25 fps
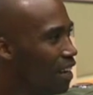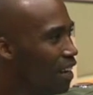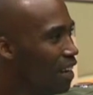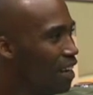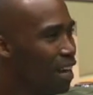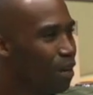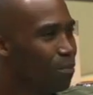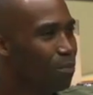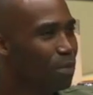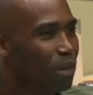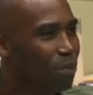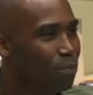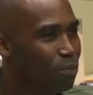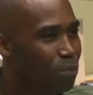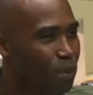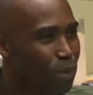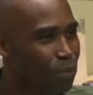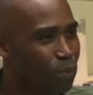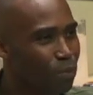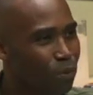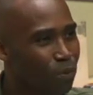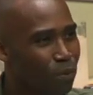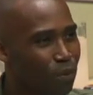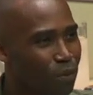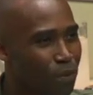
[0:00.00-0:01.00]
And I met
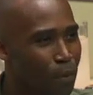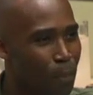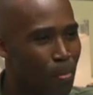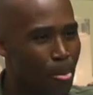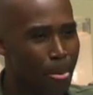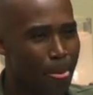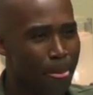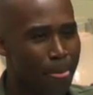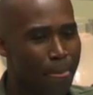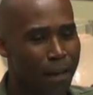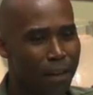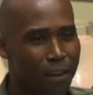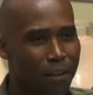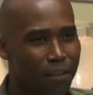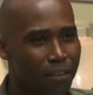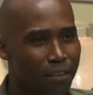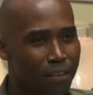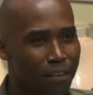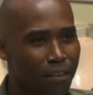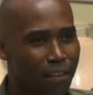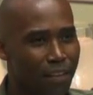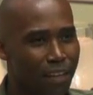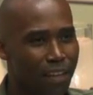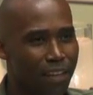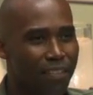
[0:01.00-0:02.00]
people
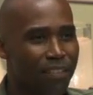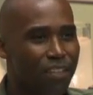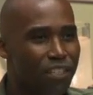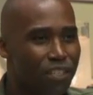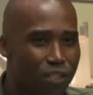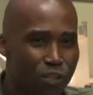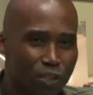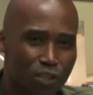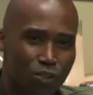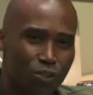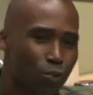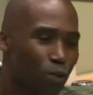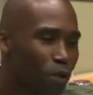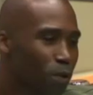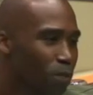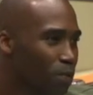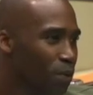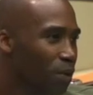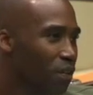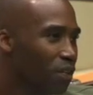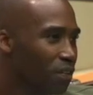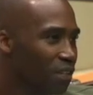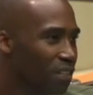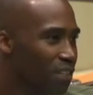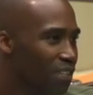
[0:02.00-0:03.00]
that in this short
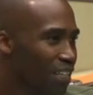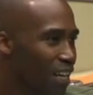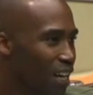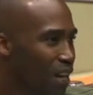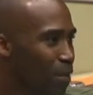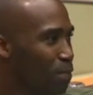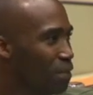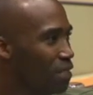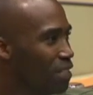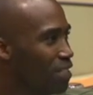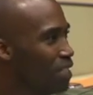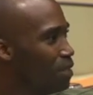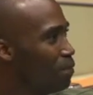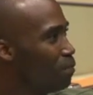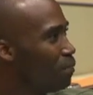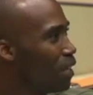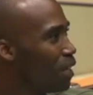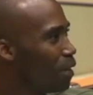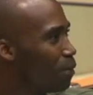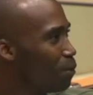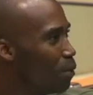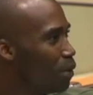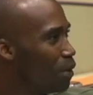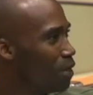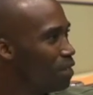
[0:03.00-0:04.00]
period of time, it seemed
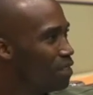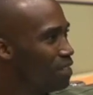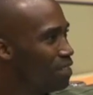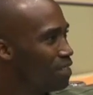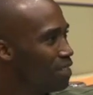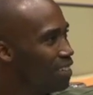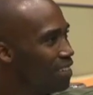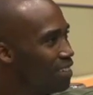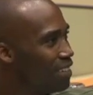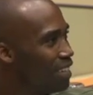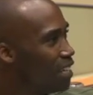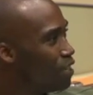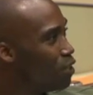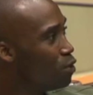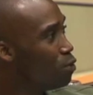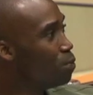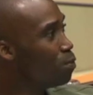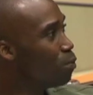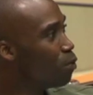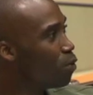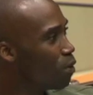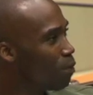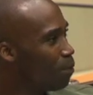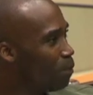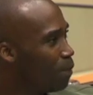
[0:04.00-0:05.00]
like months, they knew
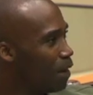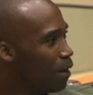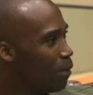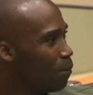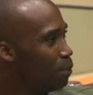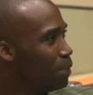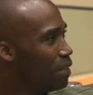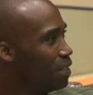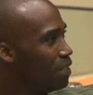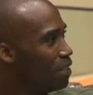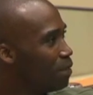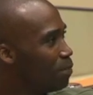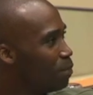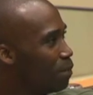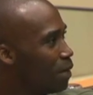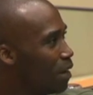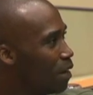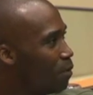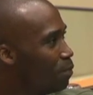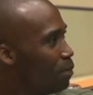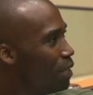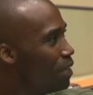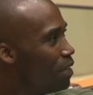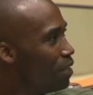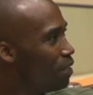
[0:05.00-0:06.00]
more about me than
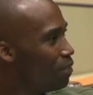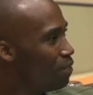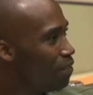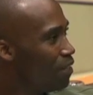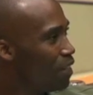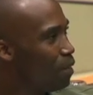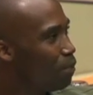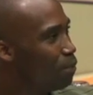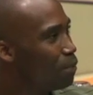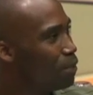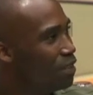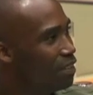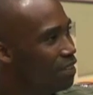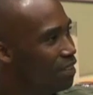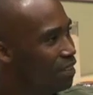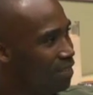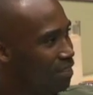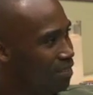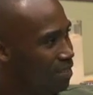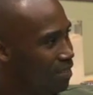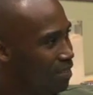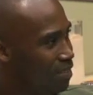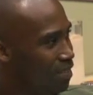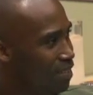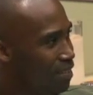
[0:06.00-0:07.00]
my immediate family
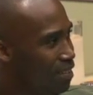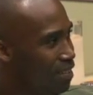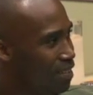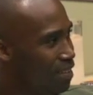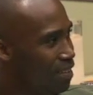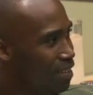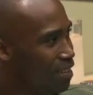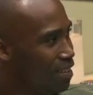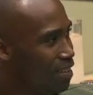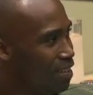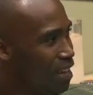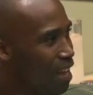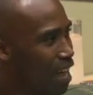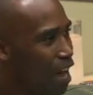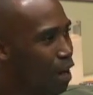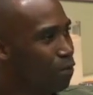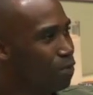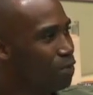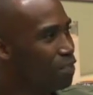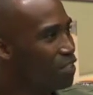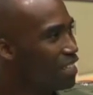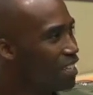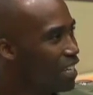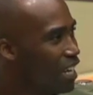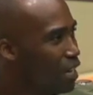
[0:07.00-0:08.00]
did. I
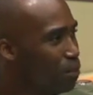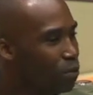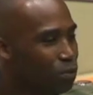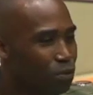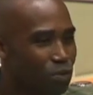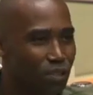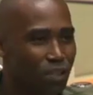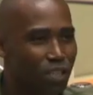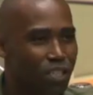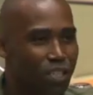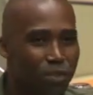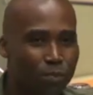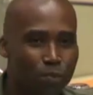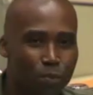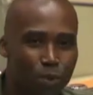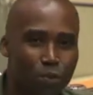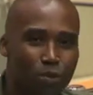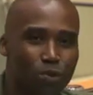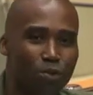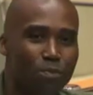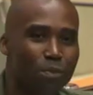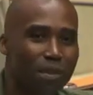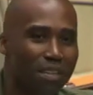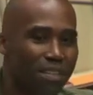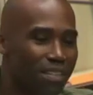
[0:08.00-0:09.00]
was able to
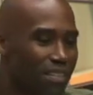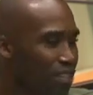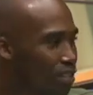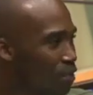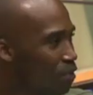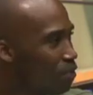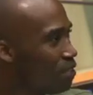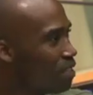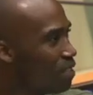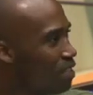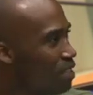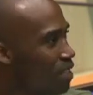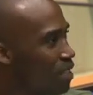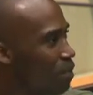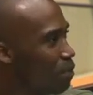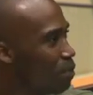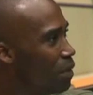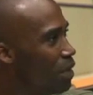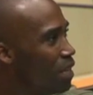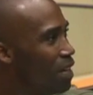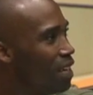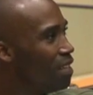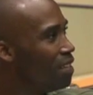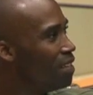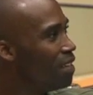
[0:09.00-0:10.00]
expose myself to
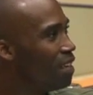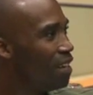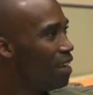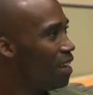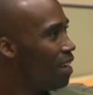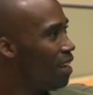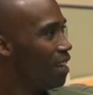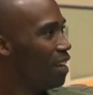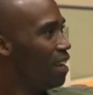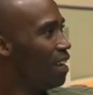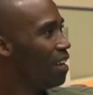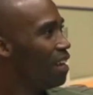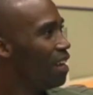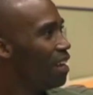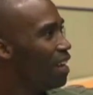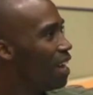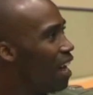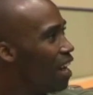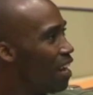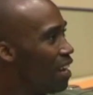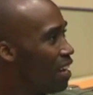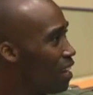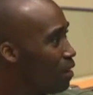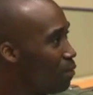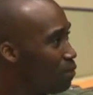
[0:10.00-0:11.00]
them, and
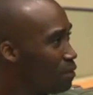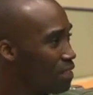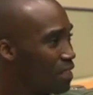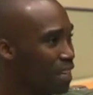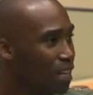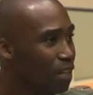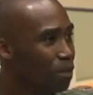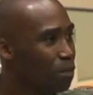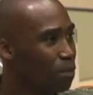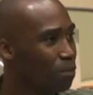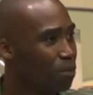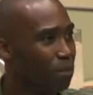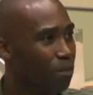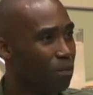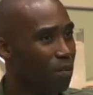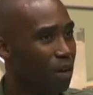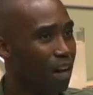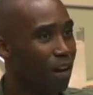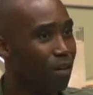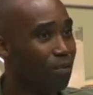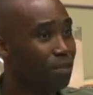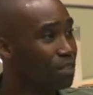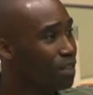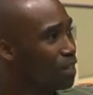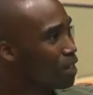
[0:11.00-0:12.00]
I was like,
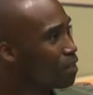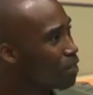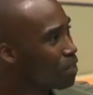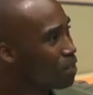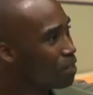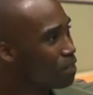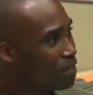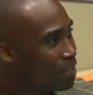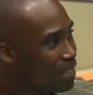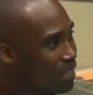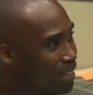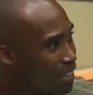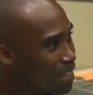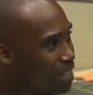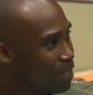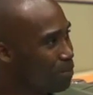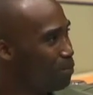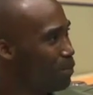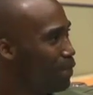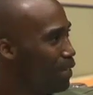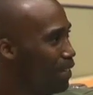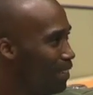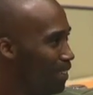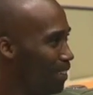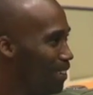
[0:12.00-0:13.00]
are you
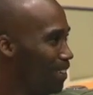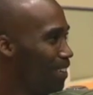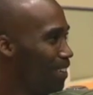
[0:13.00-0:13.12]
kidding me?